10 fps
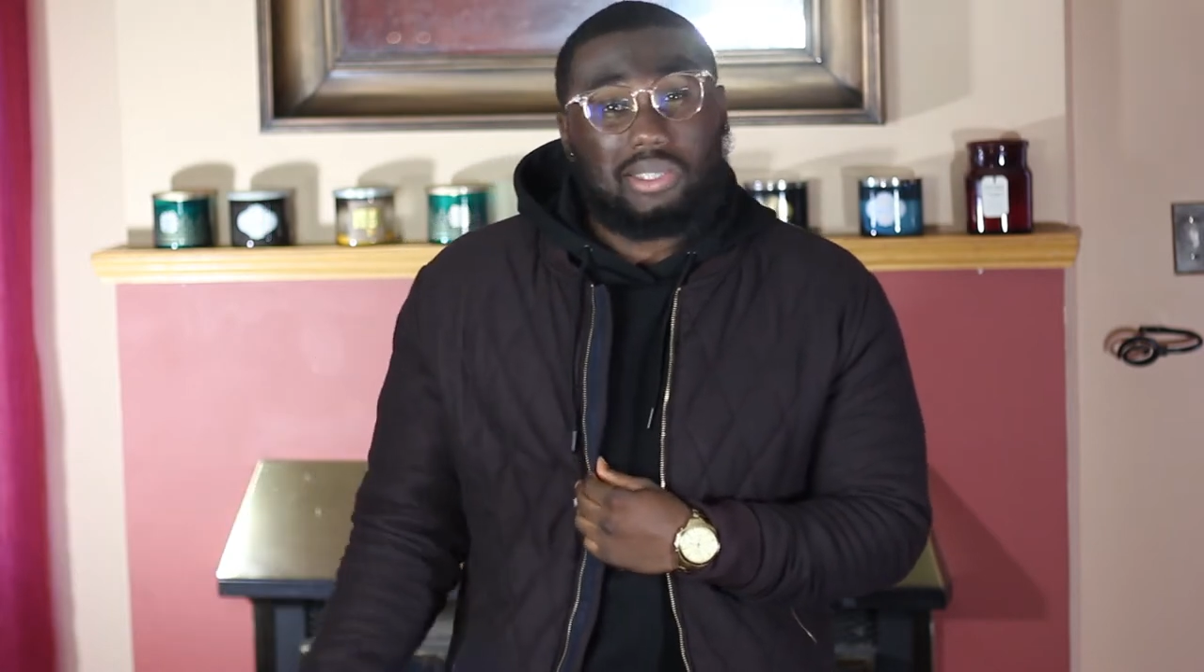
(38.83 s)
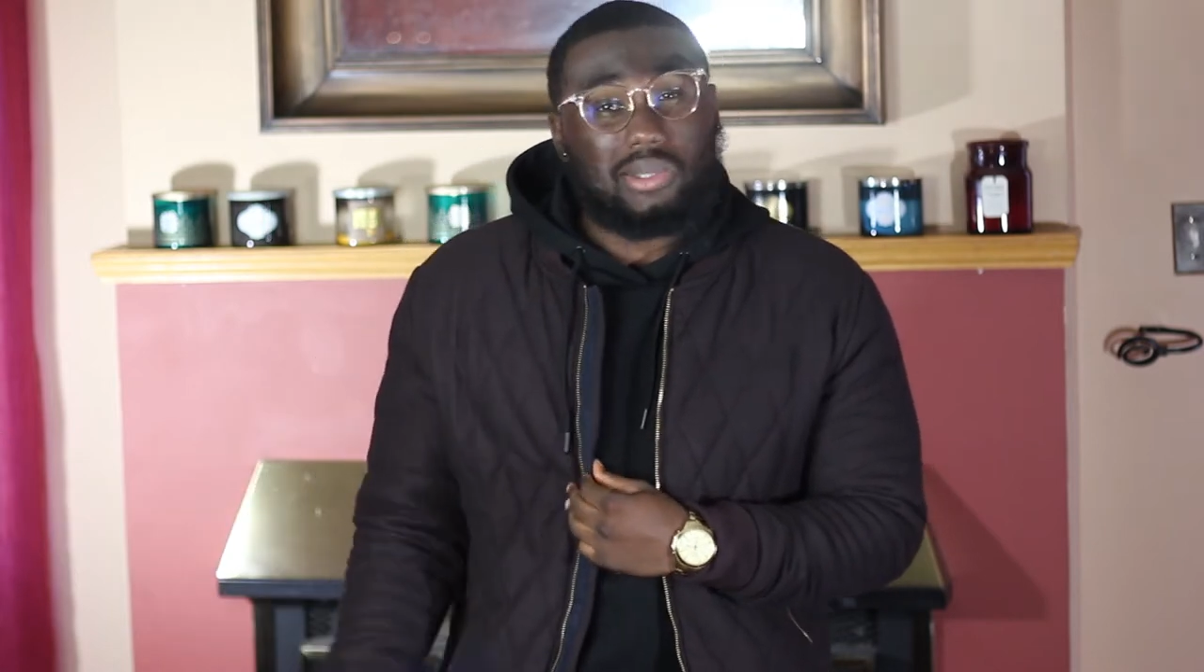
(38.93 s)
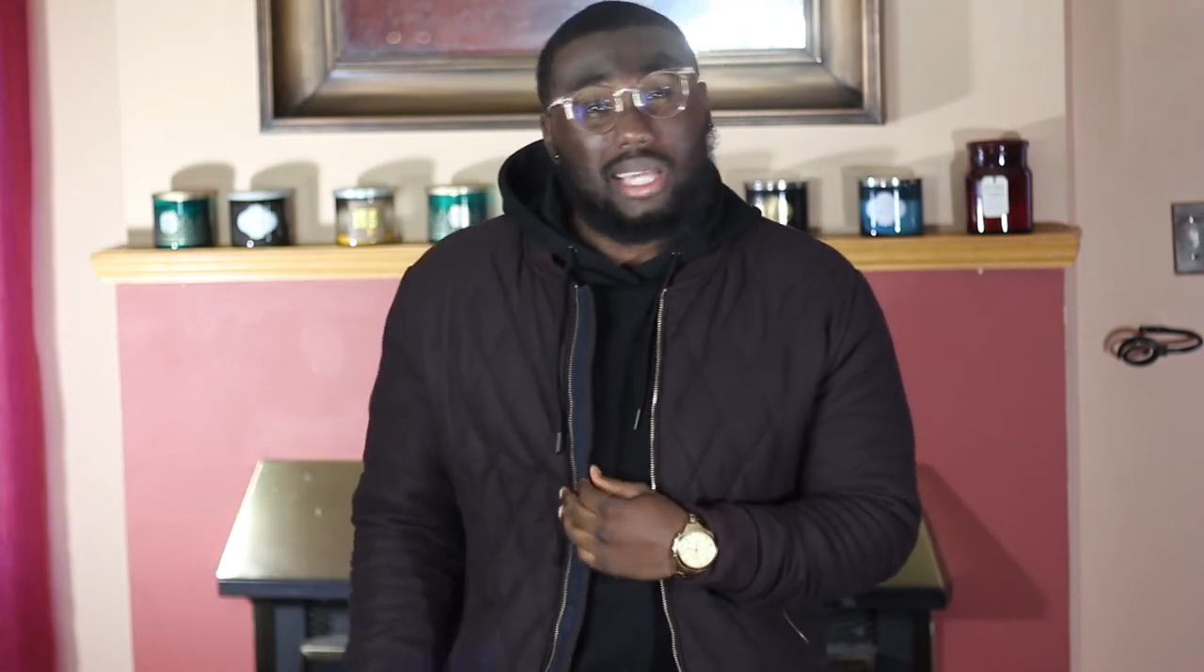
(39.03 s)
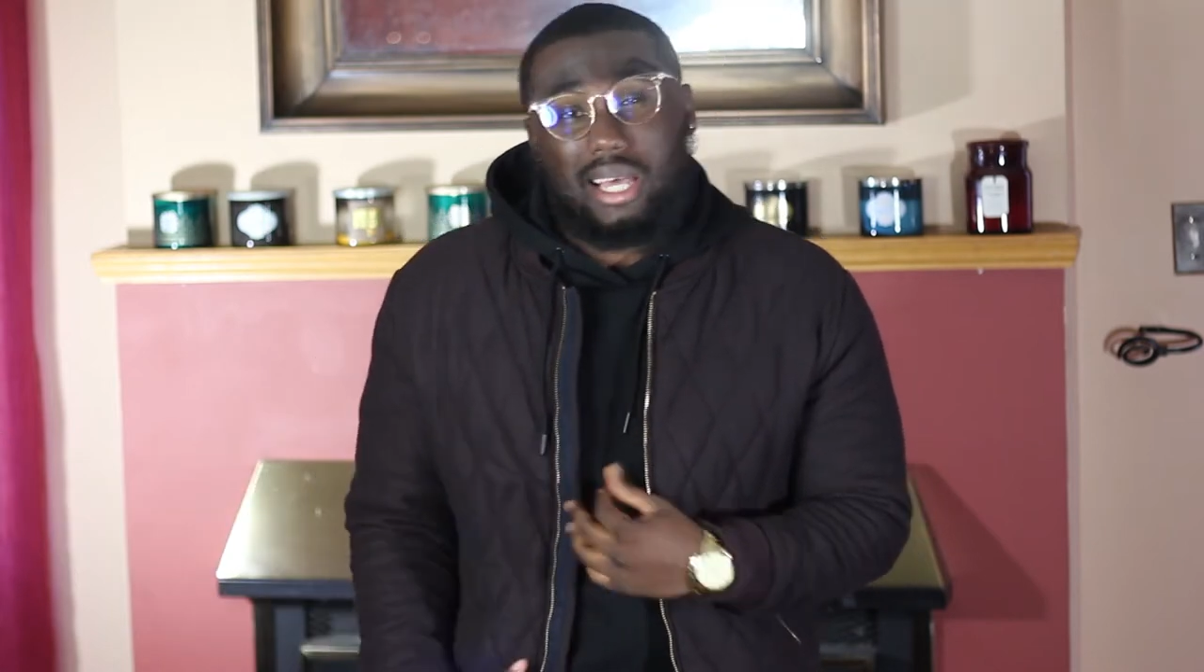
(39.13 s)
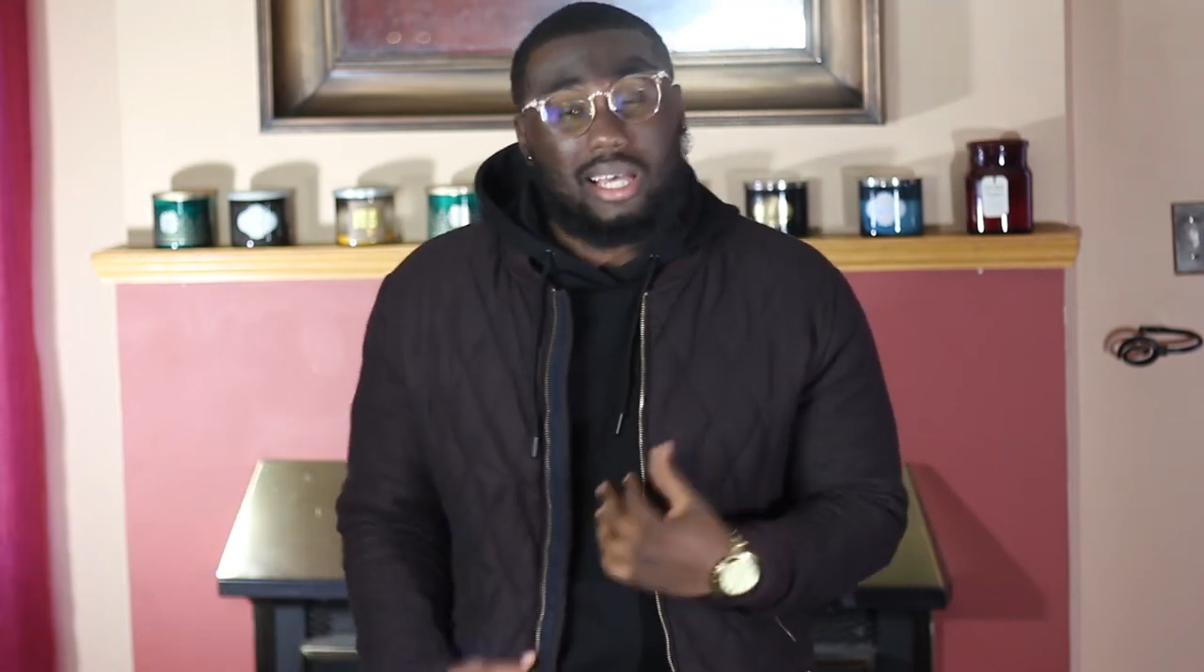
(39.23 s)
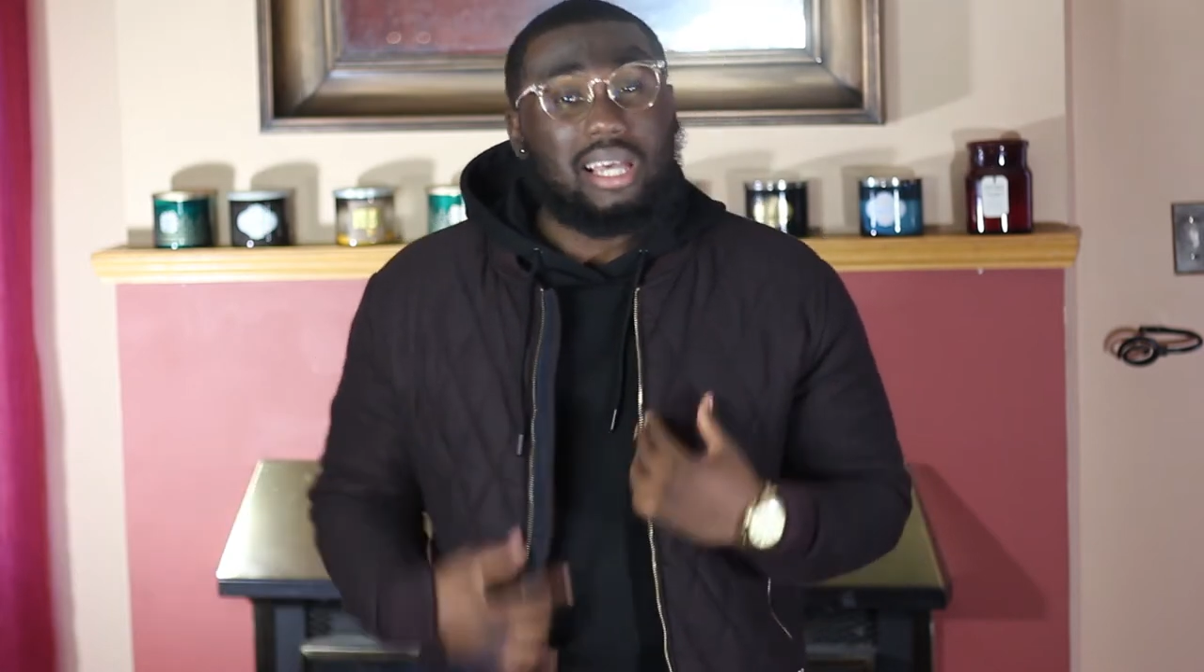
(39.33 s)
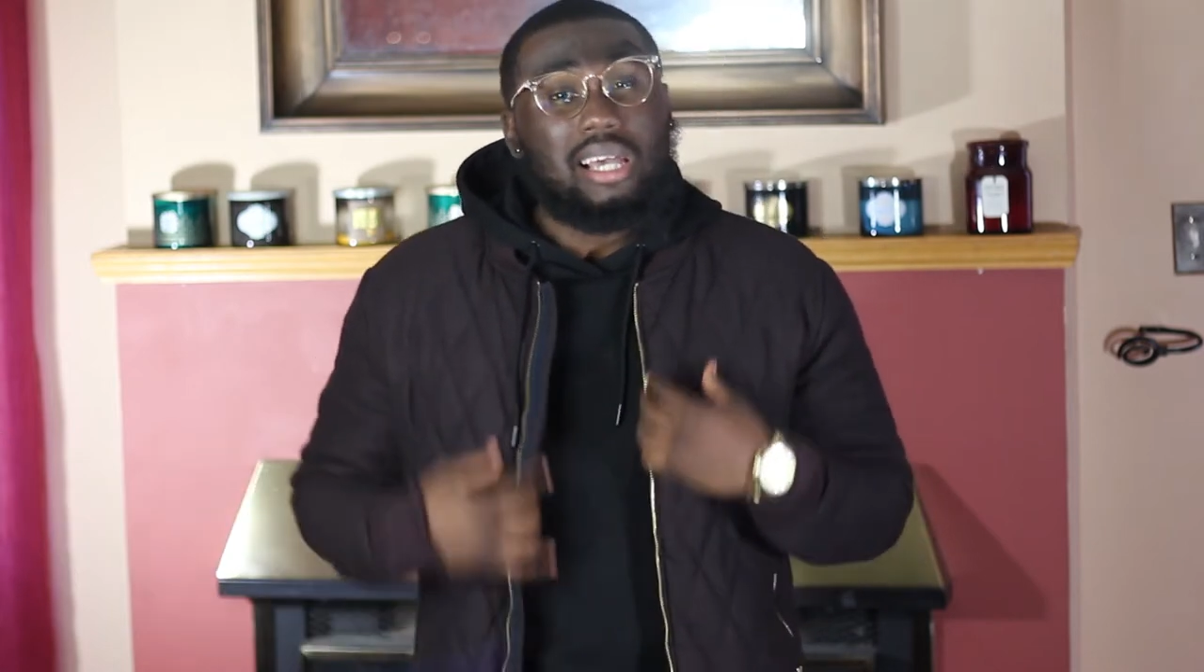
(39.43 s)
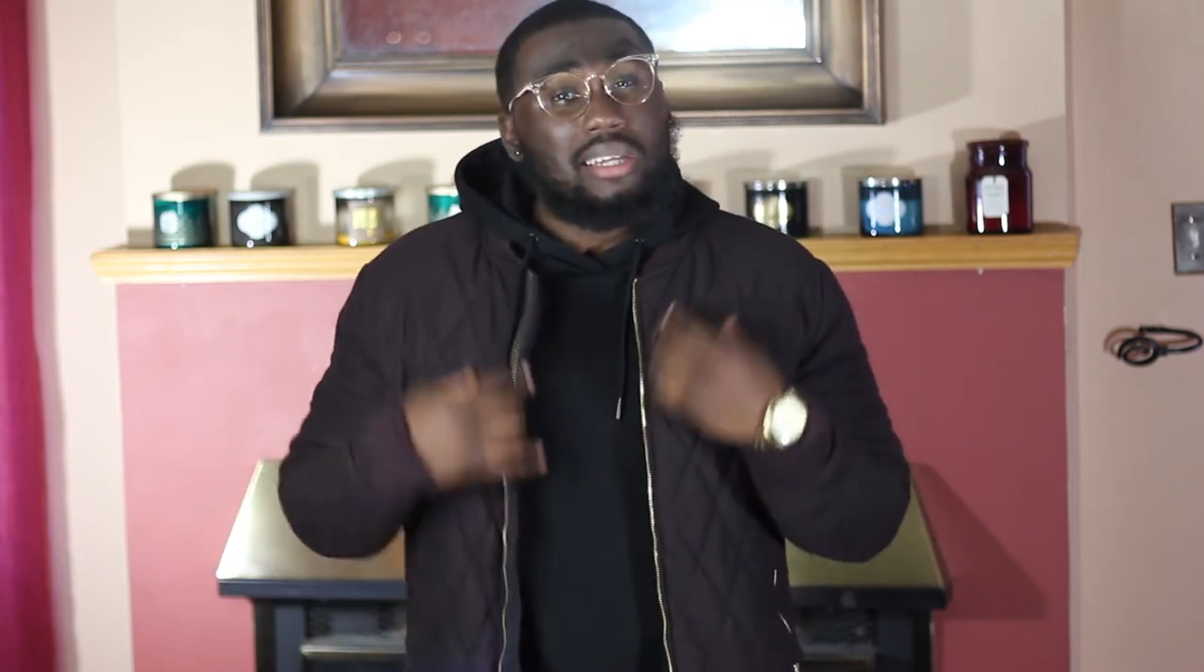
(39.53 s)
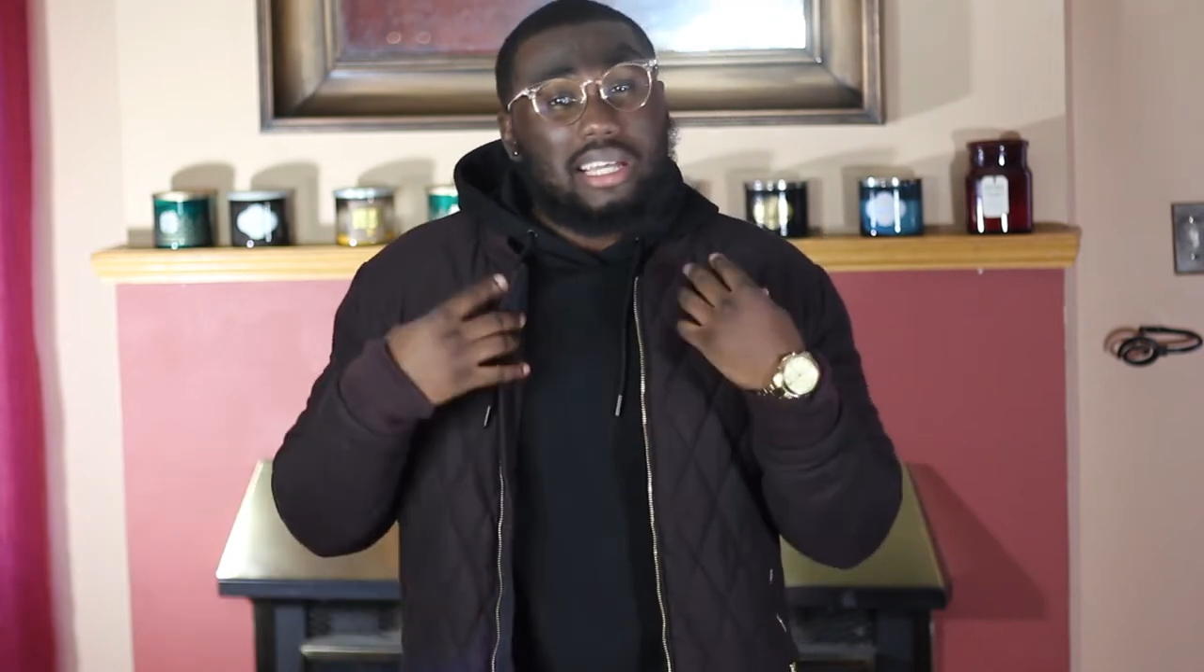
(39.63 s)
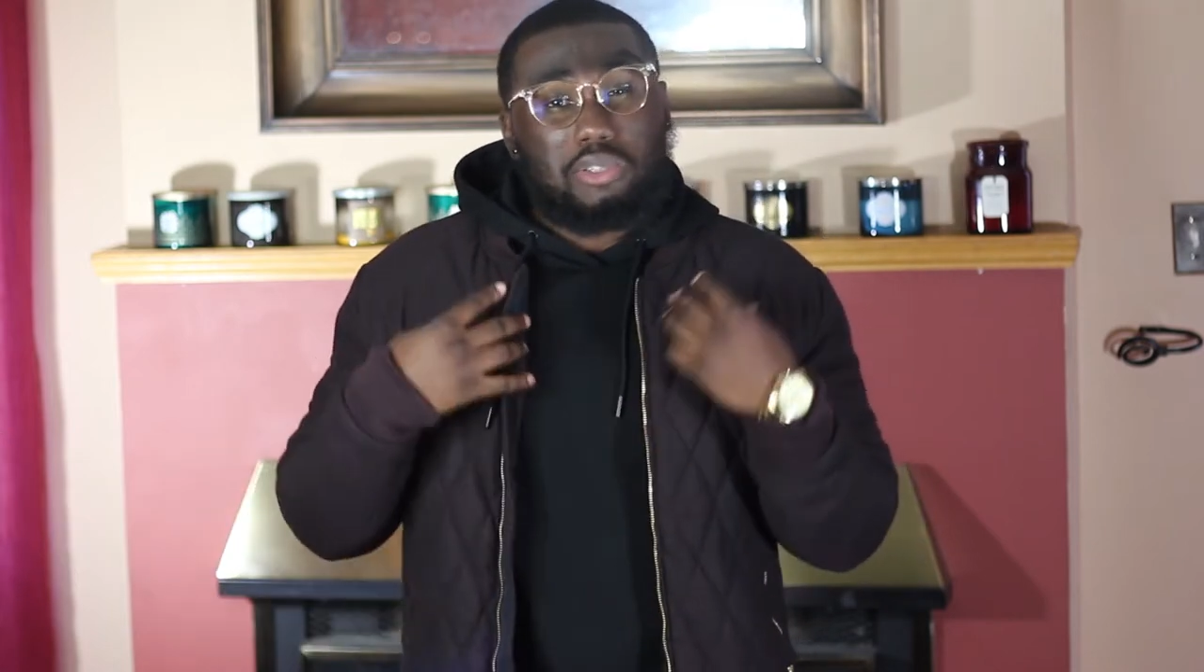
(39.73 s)
So yeah,
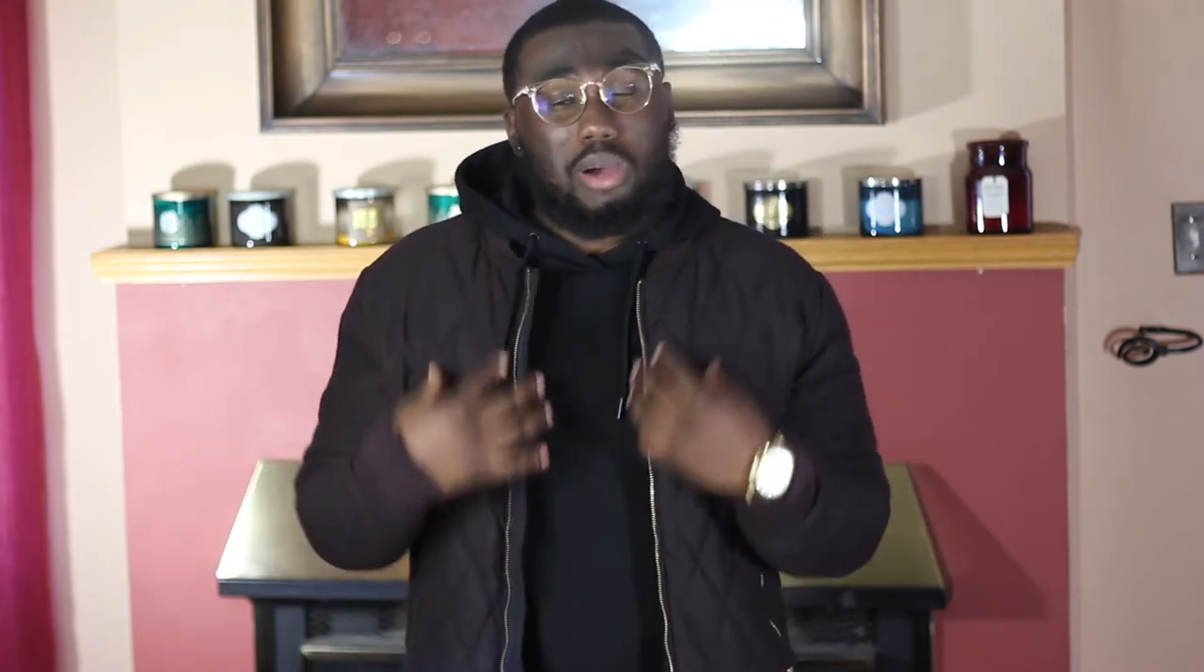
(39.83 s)
that's